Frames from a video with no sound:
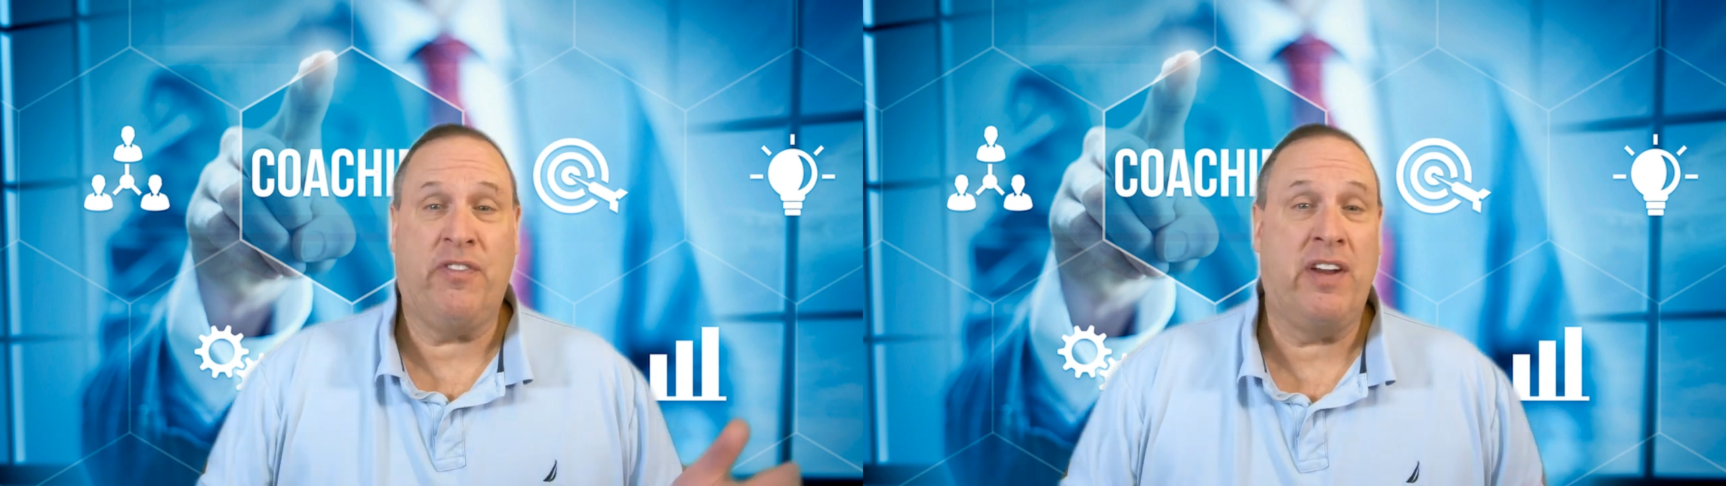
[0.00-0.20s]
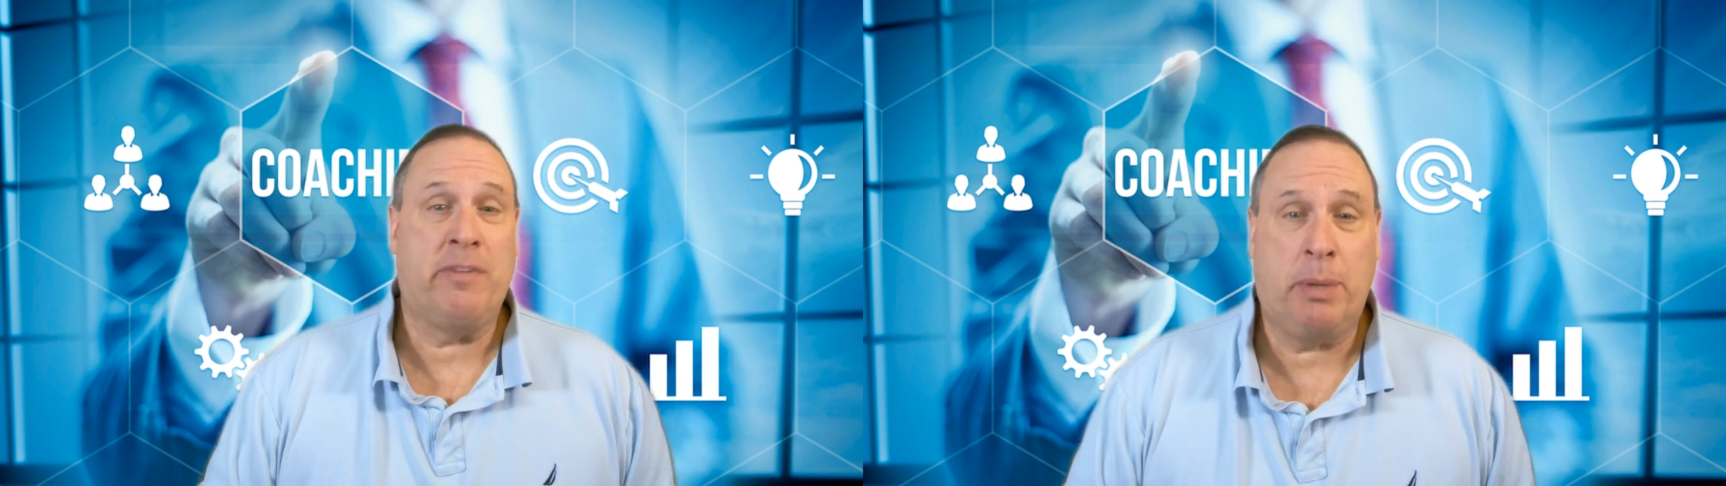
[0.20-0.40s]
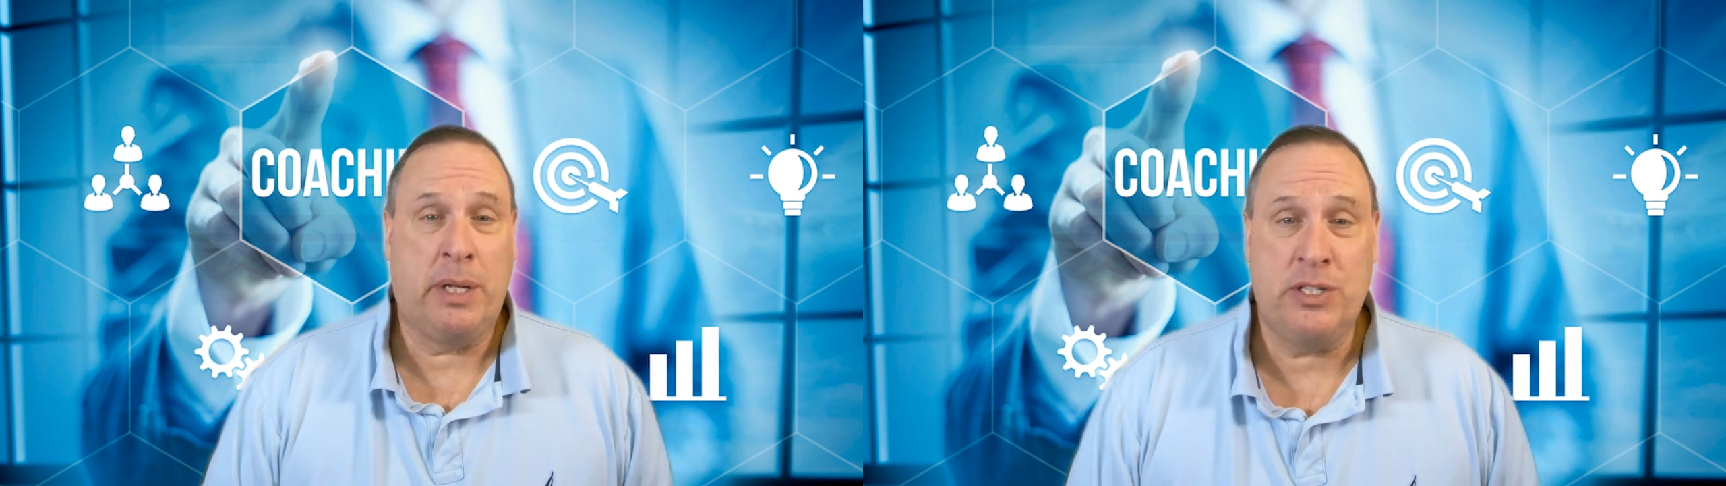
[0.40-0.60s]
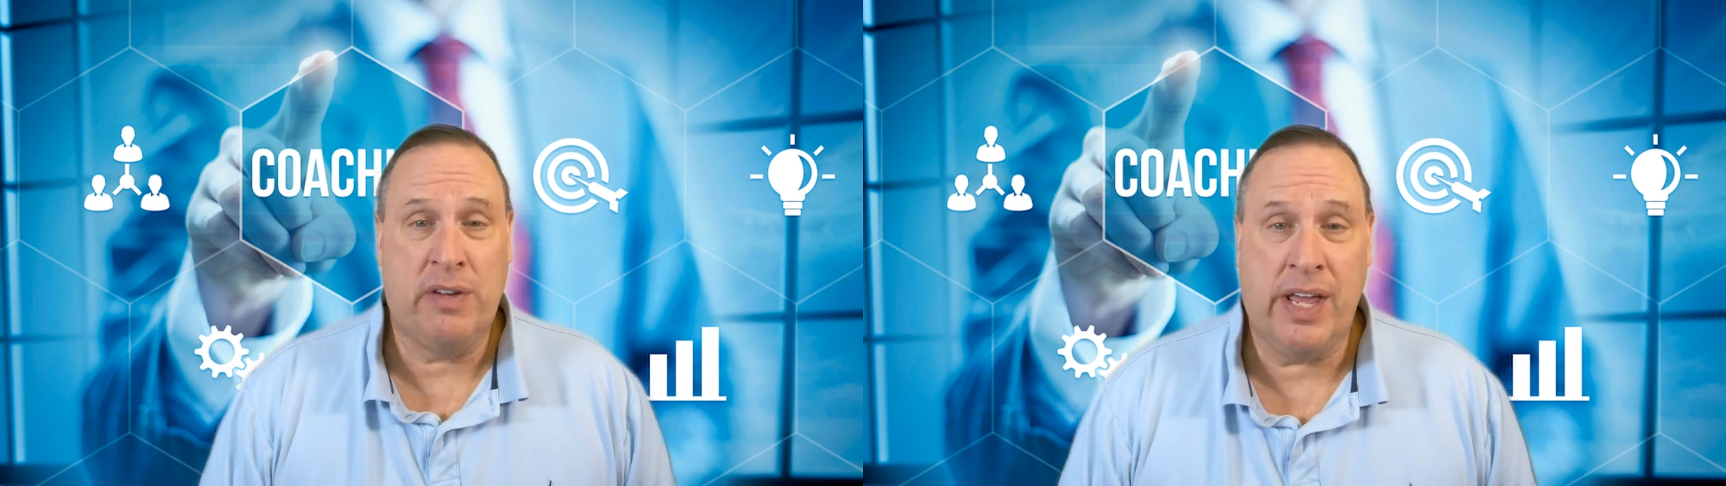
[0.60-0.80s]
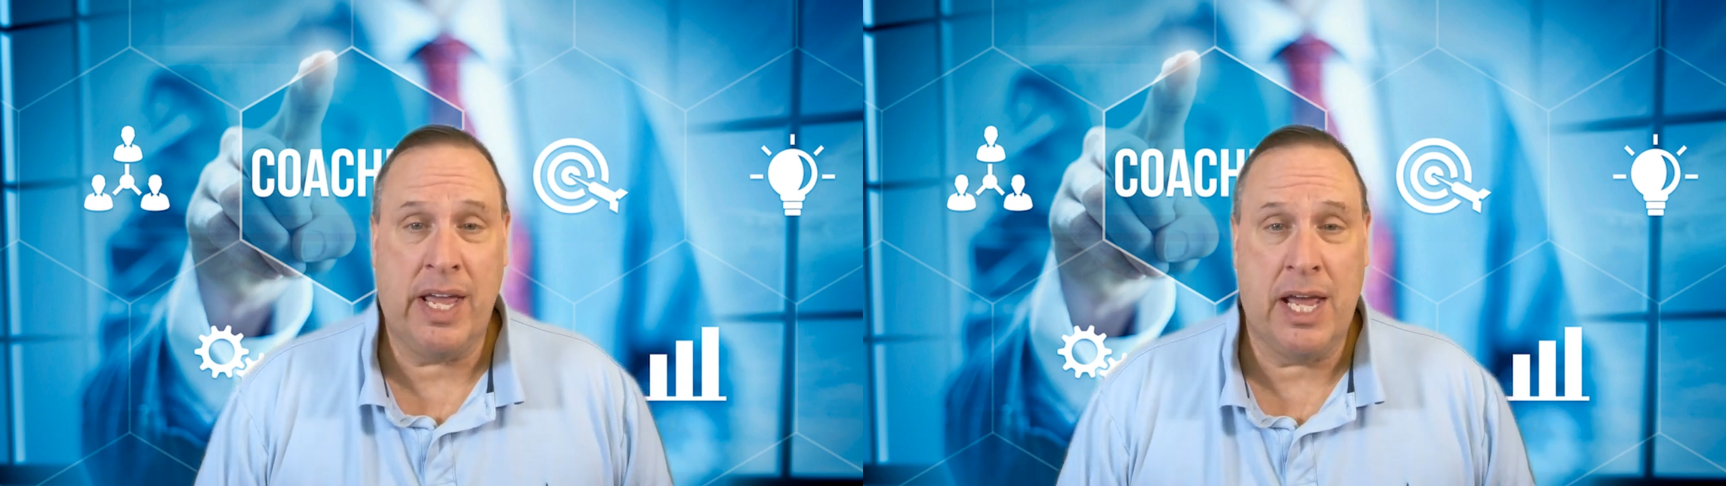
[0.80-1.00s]
favorite place to
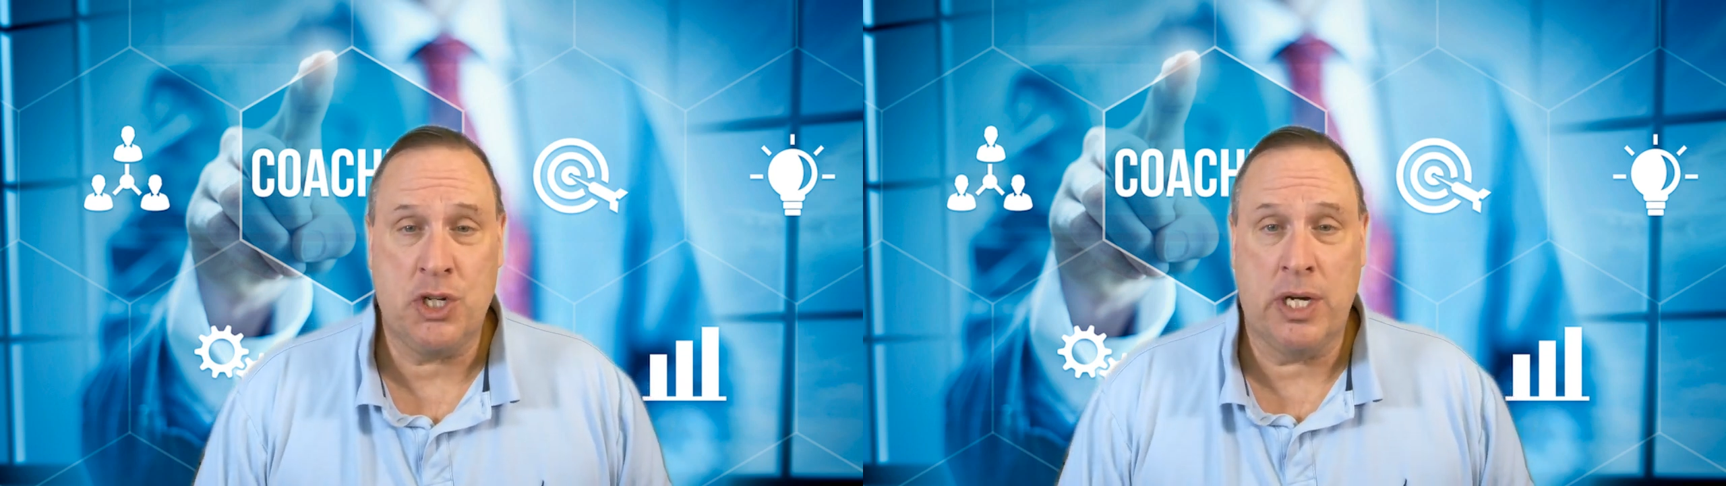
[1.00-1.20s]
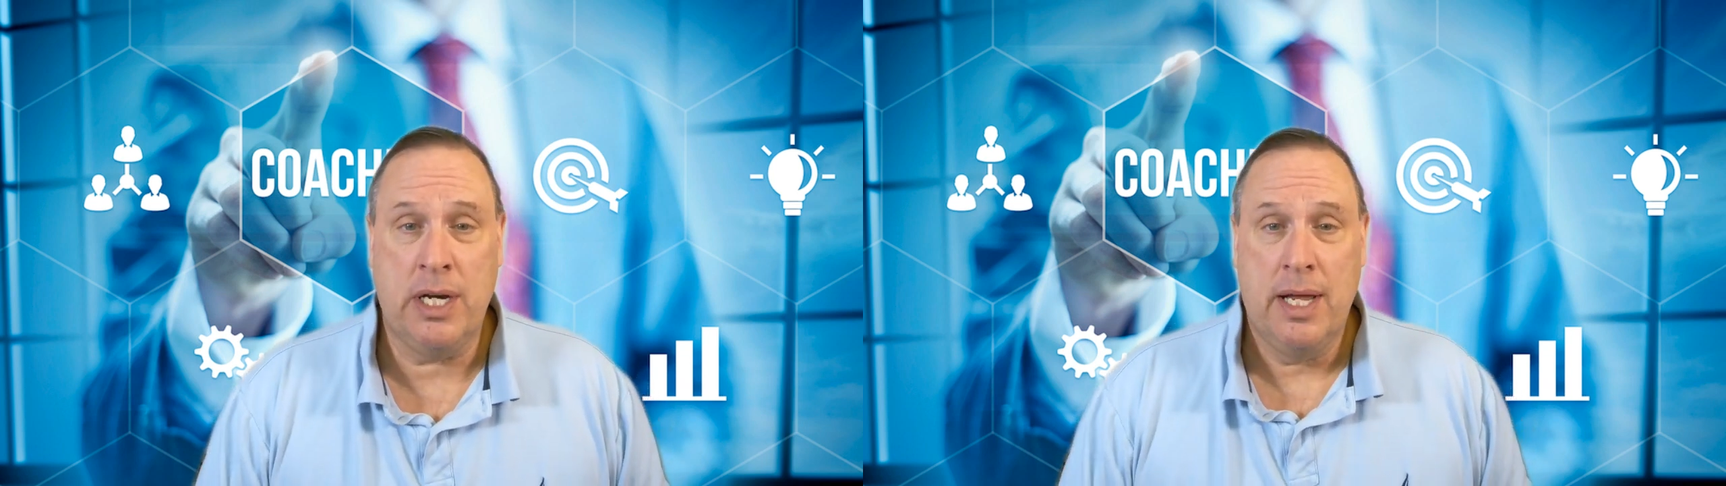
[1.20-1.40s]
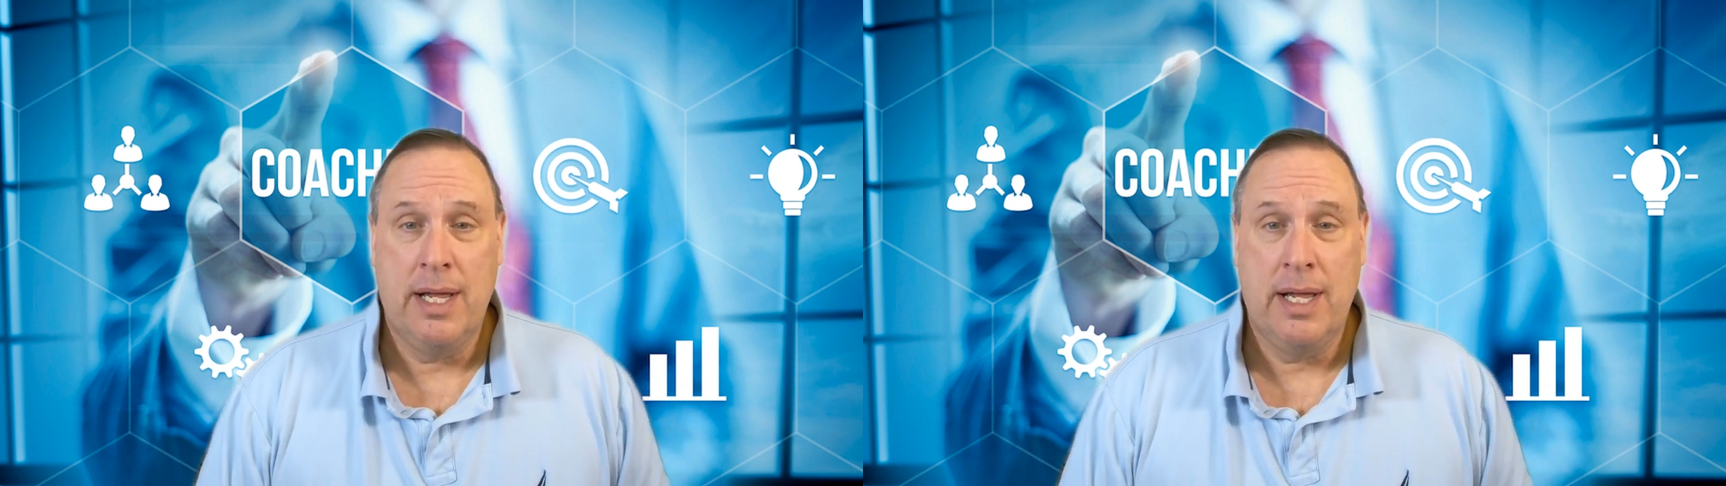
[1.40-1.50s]
vacation.